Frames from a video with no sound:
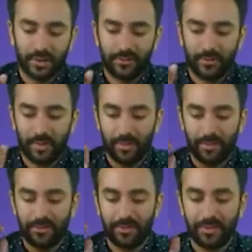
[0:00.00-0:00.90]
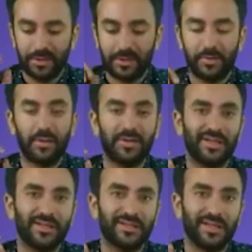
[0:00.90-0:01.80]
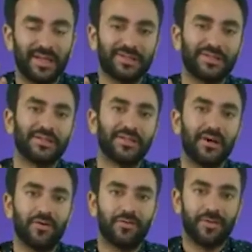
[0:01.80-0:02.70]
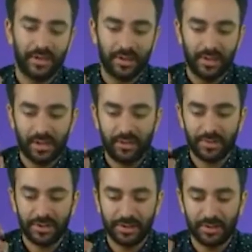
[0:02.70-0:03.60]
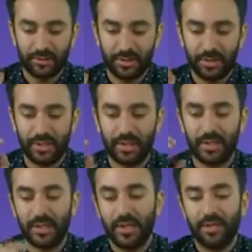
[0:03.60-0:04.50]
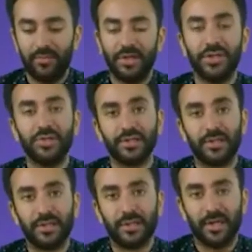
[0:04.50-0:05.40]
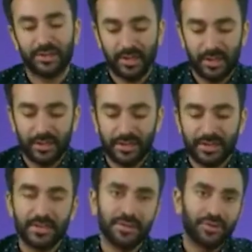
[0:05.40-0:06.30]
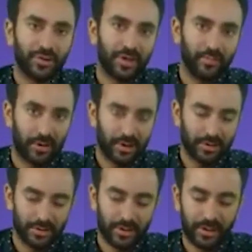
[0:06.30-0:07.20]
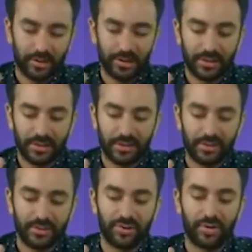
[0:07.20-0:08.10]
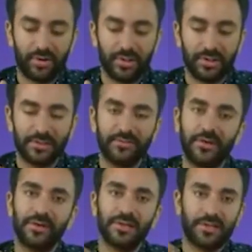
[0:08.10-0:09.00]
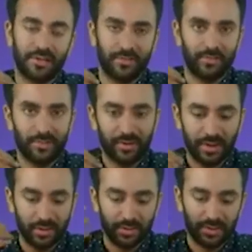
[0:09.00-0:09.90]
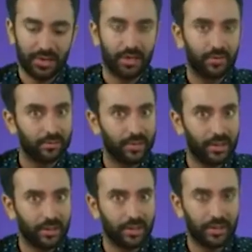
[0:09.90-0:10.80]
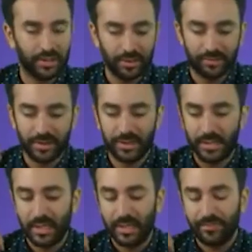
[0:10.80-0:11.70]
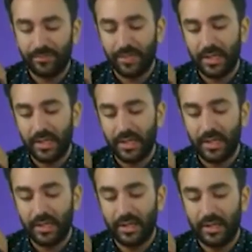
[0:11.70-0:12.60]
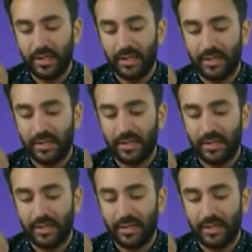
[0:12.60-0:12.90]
first of all, I want to talk about a few things about the selection of the images that we're going to be using. Actually, this is the tricky part in this tutorial. It's very simple. It looks kind of like hard, but